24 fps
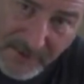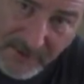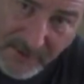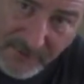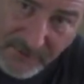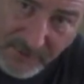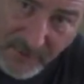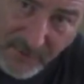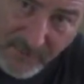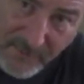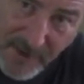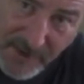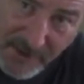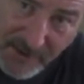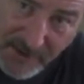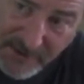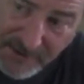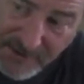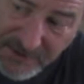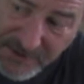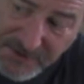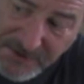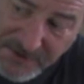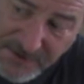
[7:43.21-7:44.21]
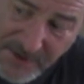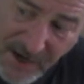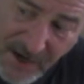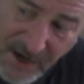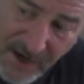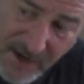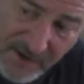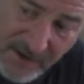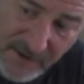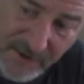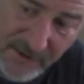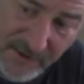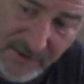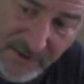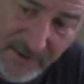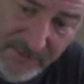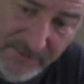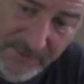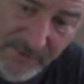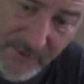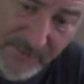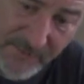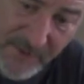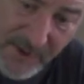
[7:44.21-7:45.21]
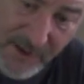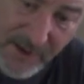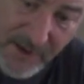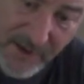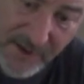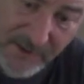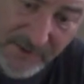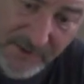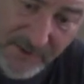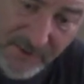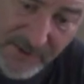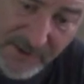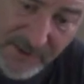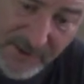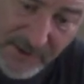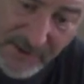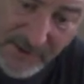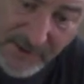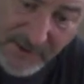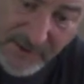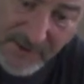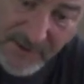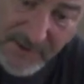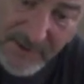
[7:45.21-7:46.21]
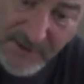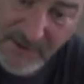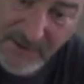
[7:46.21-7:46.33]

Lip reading: the tremendous shock from the hand going in